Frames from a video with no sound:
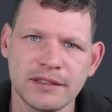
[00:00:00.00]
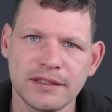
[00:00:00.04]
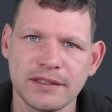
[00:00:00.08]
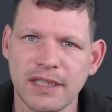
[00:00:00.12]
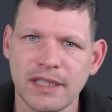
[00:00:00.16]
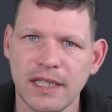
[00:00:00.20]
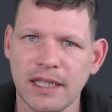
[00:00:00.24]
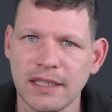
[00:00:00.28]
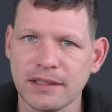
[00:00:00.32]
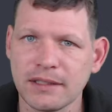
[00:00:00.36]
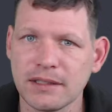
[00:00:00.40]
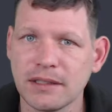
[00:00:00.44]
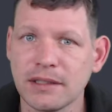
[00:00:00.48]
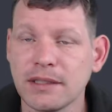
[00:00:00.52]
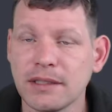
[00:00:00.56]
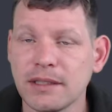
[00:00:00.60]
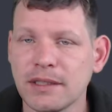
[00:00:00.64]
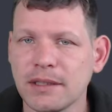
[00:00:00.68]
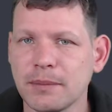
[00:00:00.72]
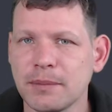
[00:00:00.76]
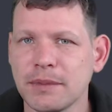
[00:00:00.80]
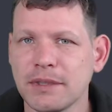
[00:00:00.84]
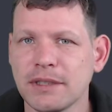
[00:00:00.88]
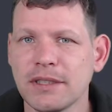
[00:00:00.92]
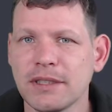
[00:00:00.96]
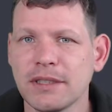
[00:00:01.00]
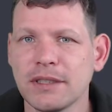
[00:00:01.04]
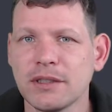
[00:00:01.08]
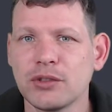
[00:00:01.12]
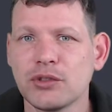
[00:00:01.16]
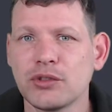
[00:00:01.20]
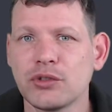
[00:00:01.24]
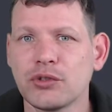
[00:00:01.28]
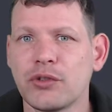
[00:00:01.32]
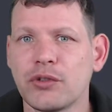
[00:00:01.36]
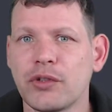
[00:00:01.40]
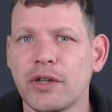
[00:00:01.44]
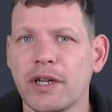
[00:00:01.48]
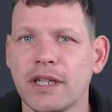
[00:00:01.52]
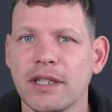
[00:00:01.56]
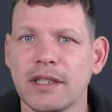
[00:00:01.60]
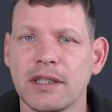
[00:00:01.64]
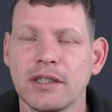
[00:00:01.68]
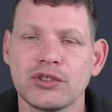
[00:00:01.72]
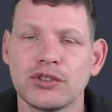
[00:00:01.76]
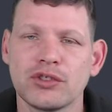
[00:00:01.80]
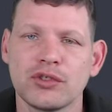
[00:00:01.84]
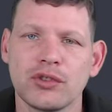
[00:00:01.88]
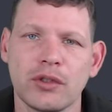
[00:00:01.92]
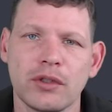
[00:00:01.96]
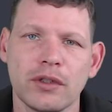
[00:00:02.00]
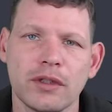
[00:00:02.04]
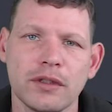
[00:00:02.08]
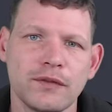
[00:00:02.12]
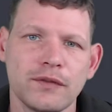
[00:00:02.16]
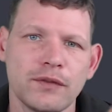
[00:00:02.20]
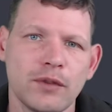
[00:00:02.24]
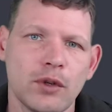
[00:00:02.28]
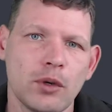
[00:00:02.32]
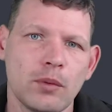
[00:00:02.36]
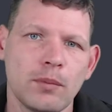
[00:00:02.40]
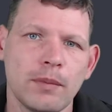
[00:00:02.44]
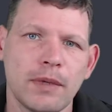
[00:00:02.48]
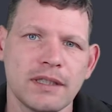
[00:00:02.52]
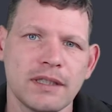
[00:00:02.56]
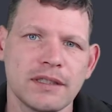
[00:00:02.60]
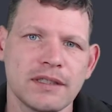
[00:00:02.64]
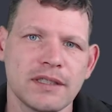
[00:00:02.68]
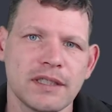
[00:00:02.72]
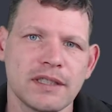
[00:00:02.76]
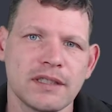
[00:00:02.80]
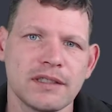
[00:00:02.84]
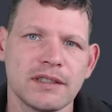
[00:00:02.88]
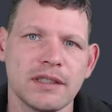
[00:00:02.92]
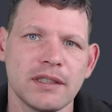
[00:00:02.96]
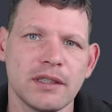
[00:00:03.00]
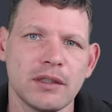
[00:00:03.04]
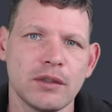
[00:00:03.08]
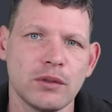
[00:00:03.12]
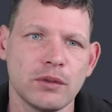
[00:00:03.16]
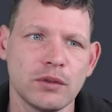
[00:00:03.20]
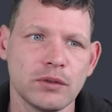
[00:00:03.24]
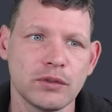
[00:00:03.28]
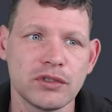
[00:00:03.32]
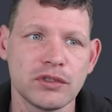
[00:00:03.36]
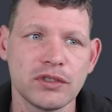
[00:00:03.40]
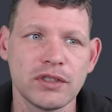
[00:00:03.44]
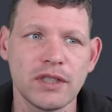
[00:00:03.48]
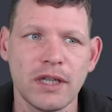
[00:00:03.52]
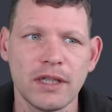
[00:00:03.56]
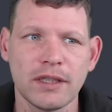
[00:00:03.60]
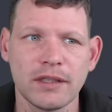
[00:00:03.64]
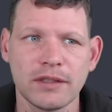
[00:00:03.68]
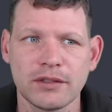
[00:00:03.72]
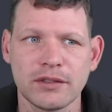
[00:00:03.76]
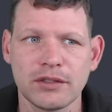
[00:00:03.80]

ChatGPT to create a story for my 6-year-old son.